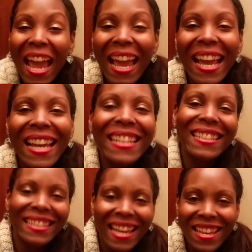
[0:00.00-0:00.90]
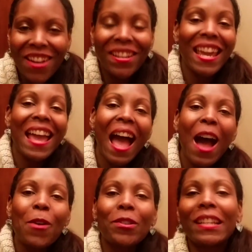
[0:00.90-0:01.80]
Hey, this is Danielle K.
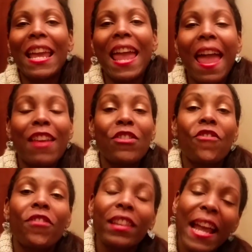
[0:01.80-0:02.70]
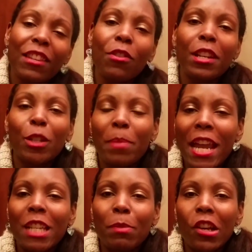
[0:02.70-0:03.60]
Howell, and you've landed on this
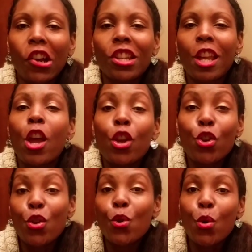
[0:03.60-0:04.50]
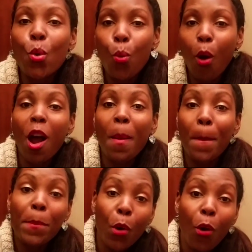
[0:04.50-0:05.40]
page because you want
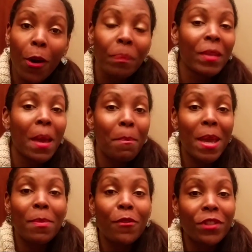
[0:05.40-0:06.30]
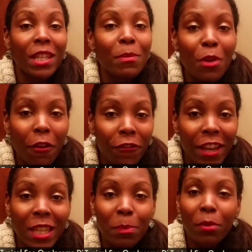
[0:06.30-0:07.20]
more. Maybe you've seen me on
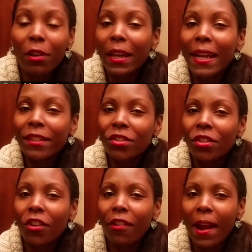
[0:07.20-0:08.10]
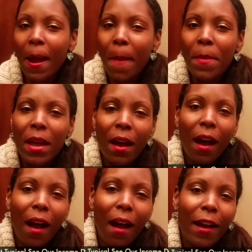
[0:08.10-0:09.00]
Facebook, Instagram,
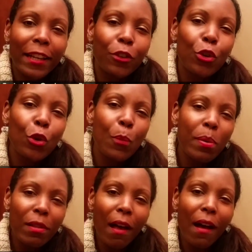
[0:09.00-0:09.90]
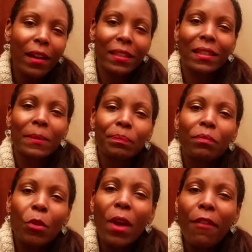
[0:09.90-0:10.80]
uh, Google Plus,
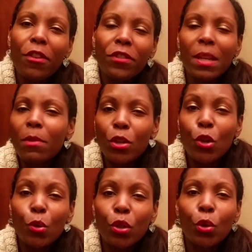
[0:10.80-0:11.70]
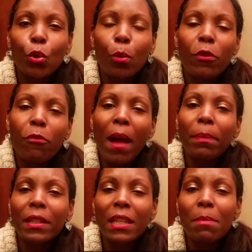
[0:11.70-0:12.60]
wherever you've seen me, YouTube. You've
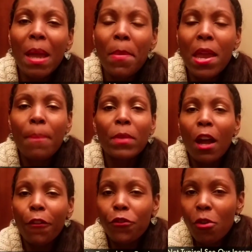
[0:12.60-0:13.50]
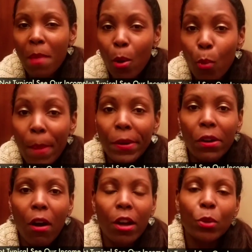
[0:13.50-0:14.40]
probably seen maybe a few of my
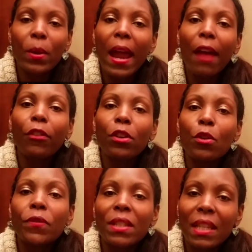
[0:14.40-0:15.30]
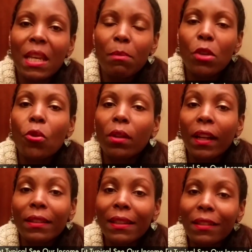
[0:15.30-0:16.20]
webinars. Wherever you've seen me, you
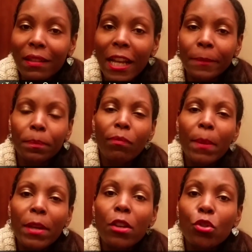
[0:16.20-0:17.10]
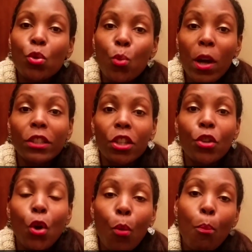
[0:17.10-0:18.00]
click this link because you want to
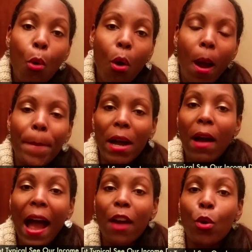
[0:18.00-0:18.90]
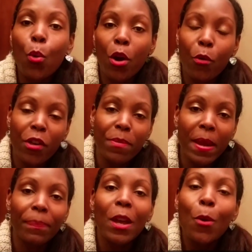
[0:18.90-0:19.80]
know more about how to work with
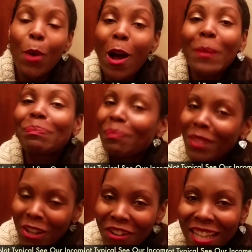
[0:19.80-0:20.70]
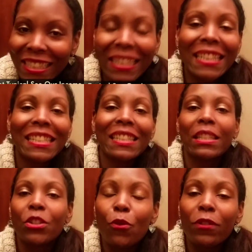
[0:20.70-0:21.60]
me. Well,
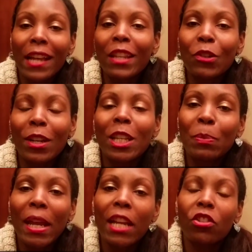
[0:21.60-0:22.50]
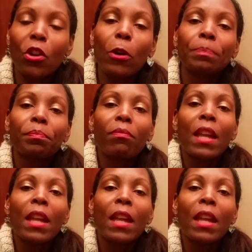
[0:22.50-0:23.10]
congratulations, you've landed on this page. So